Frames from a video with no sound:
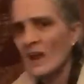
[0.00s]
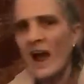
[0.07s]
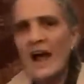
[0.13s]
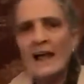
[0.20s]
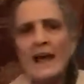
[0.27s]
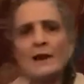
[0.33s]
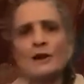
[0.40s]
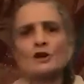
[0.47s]
I
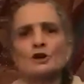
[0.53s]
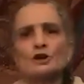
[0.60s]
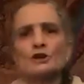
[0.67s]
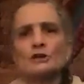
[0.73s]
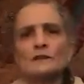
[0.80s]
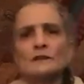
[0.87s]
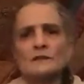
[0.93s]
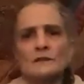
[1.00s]
had a
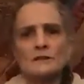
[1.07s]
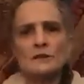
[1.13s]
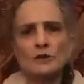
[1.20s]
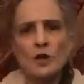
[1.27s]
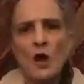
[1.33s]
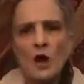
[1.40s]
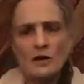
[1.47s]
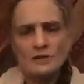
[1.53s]
good
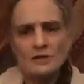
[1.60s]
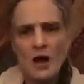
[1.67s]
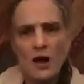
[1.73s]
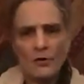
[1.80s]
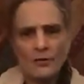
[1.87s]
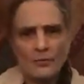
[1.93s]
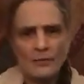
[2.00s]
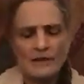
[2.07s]
long
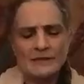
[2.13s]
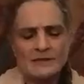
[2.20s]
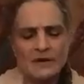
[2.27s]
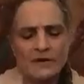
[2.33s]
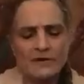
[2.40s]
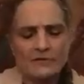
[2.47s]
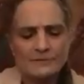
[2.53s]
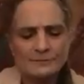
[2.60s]
talk with
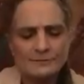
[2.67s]
myself,